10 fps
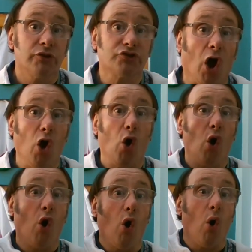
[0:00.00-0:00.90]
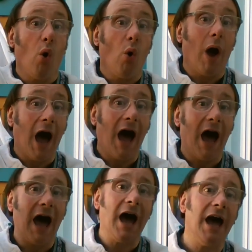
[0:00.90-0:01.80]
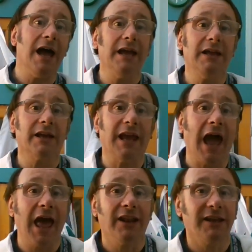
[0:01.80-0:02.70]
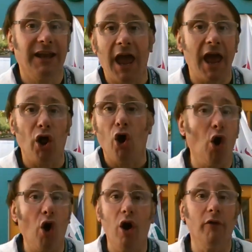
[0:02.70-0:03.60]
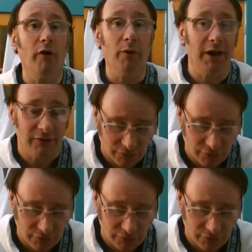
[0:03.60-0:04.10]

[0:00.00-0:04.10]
So high you can't get over it.